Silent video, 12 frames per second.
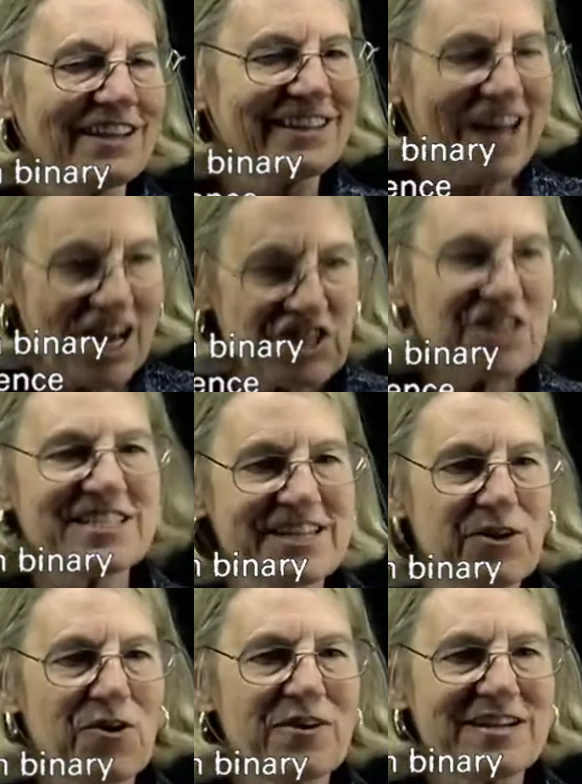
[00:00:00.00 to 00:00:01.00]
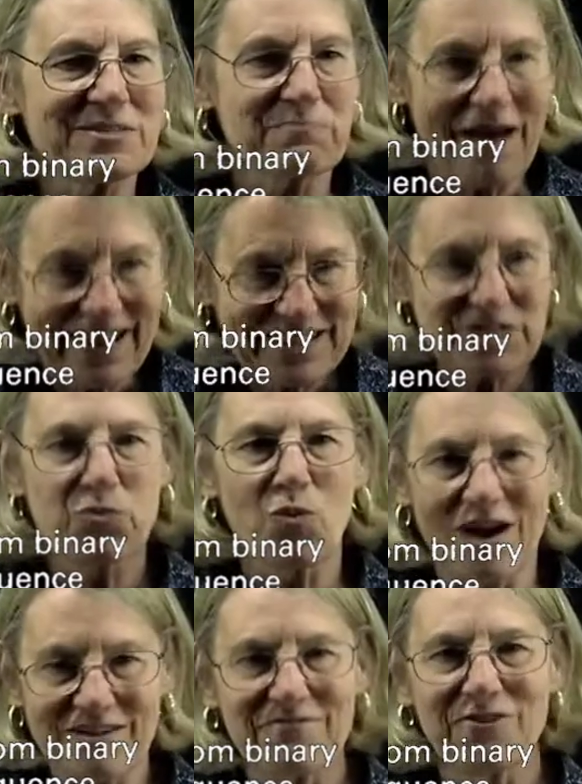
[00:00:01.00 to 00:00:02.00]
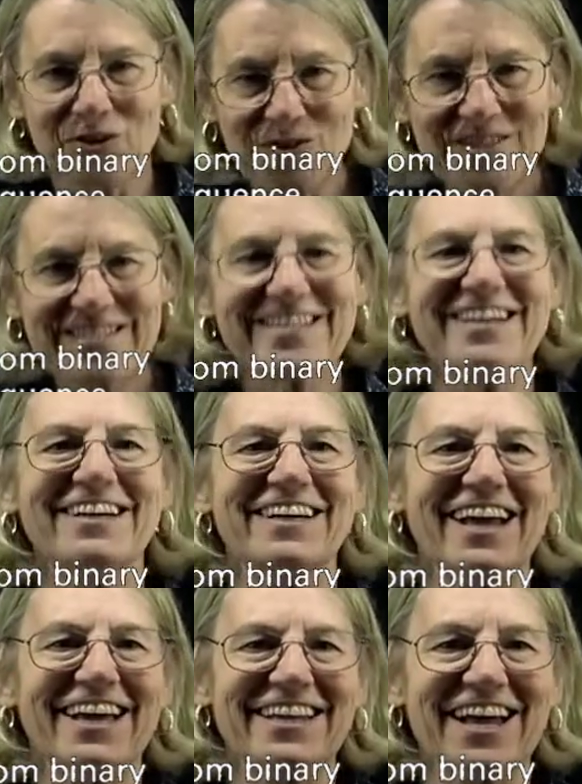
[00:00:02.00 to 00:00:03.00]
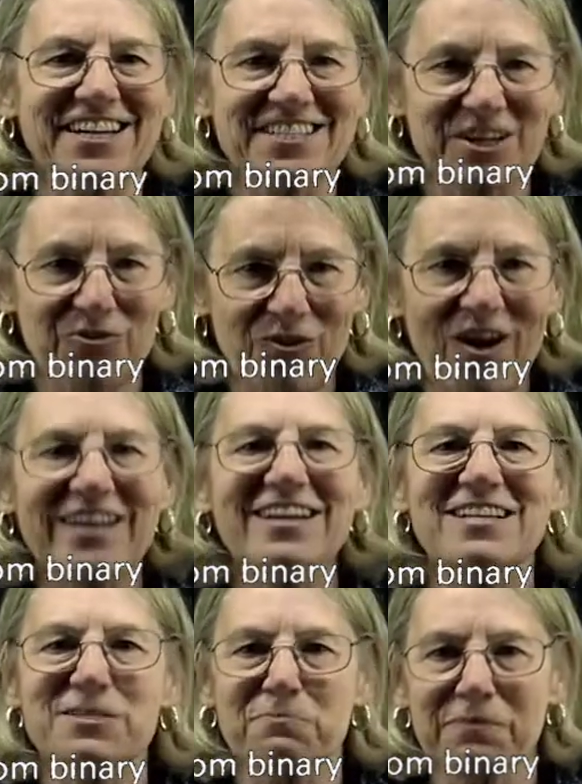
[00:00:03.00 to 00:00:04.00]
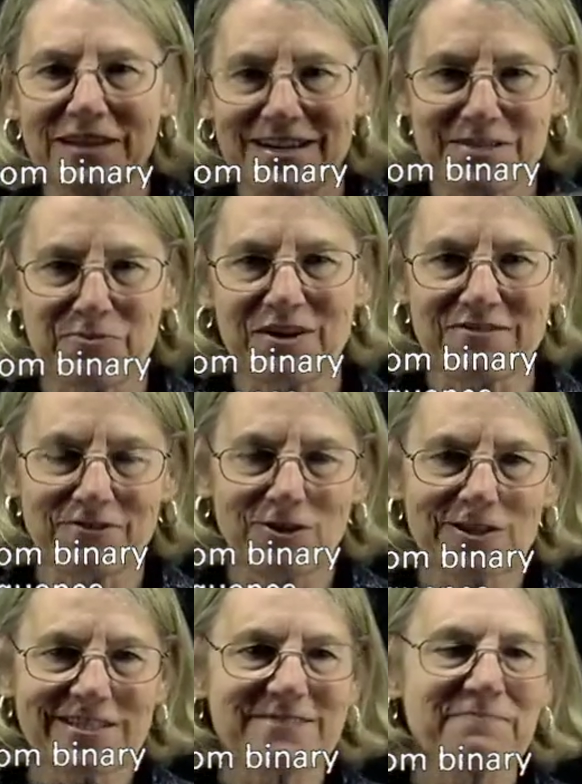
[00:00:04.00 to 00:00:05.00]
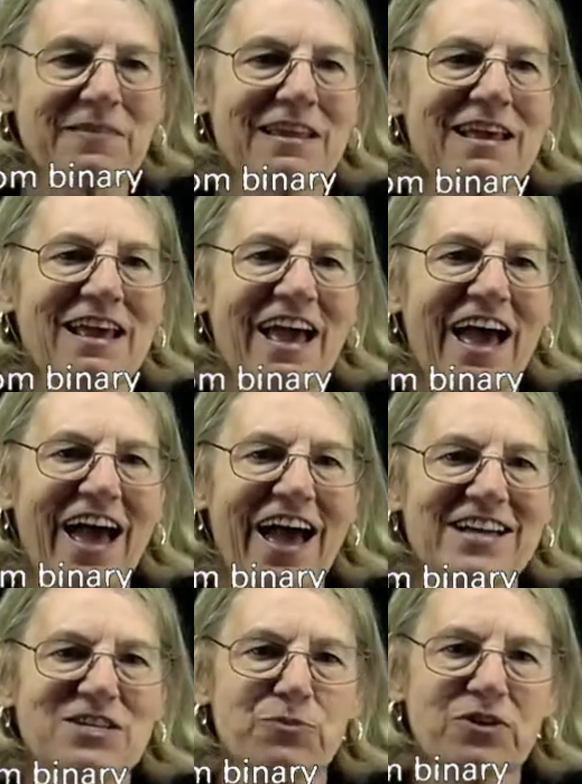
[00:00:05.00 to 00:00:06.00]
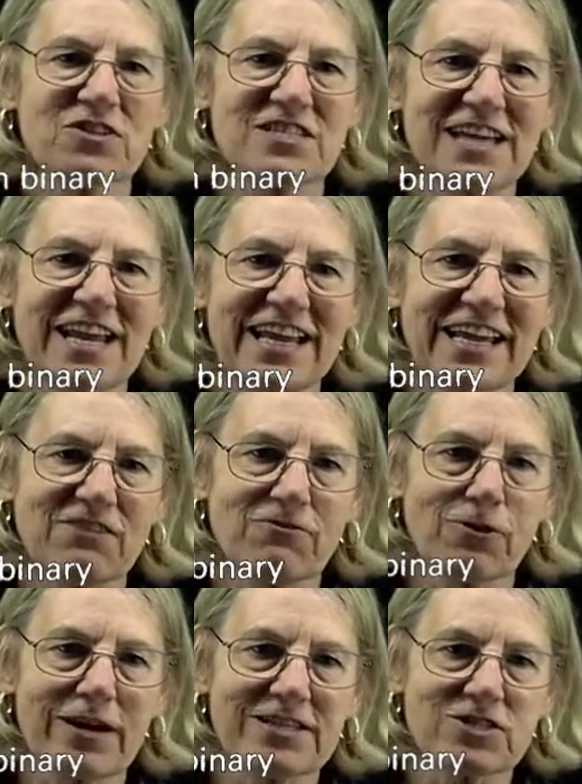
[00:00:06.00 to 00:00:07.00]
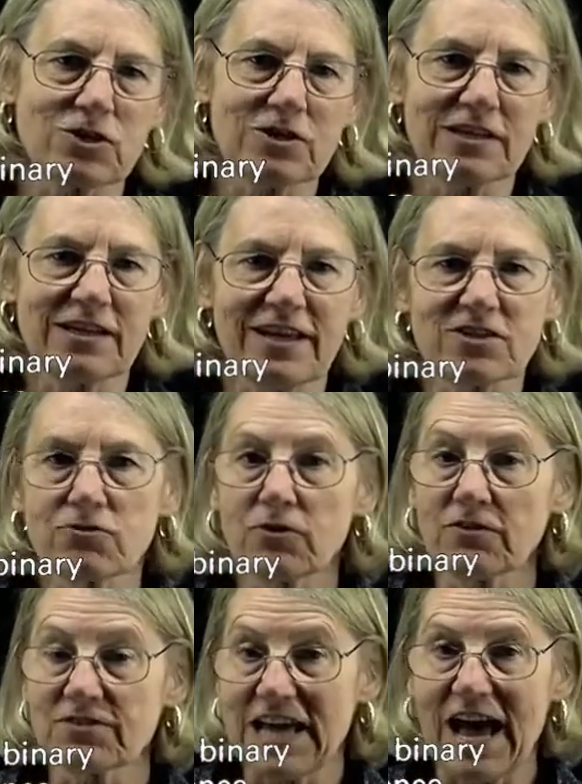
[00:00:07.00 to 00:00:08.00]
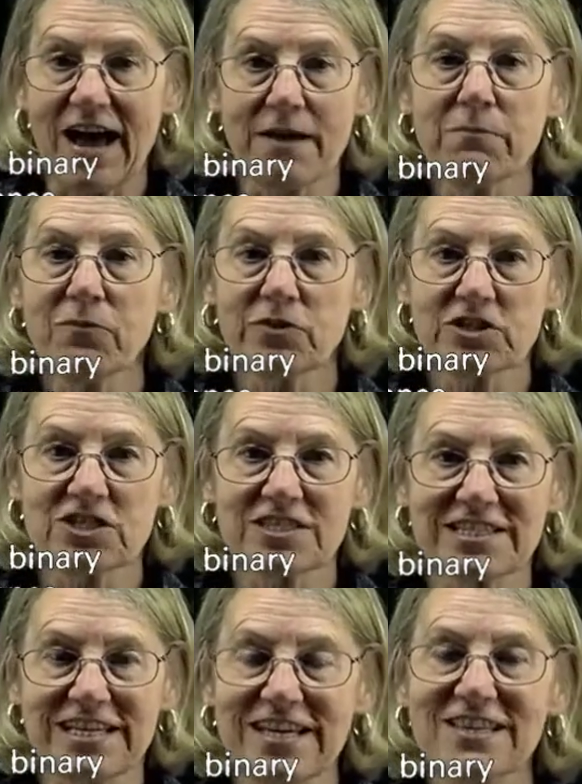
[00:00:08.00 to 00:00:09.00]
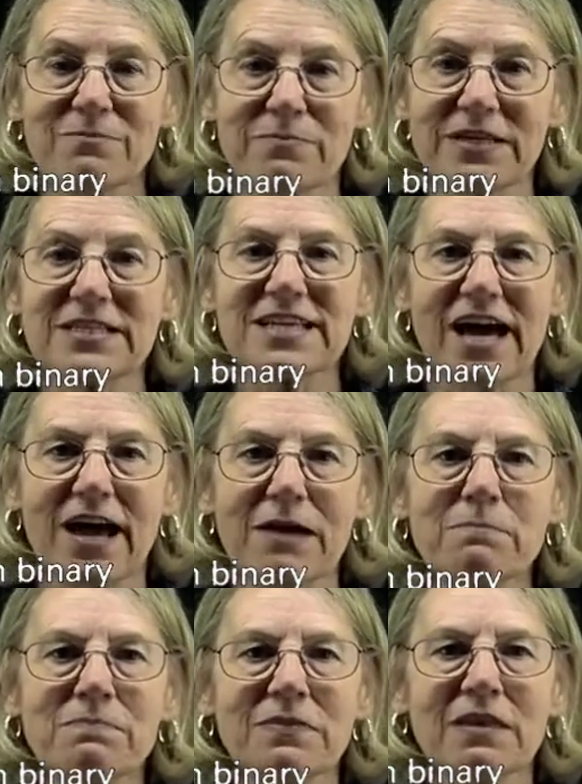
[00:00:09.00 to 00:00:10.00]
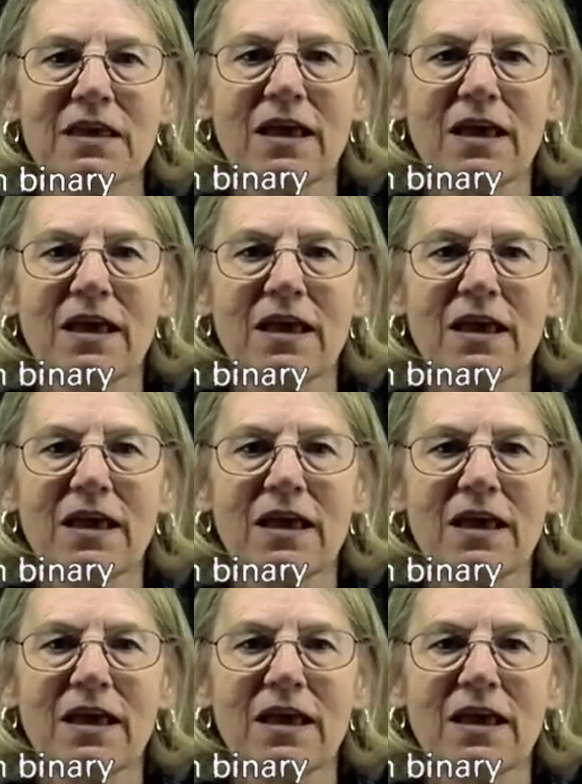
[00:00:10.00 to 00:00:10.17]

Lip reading: Logic zero is -1 volts, and logic one is +1 volts. And we're sending it for a certain interval of time, which is t, the bit time.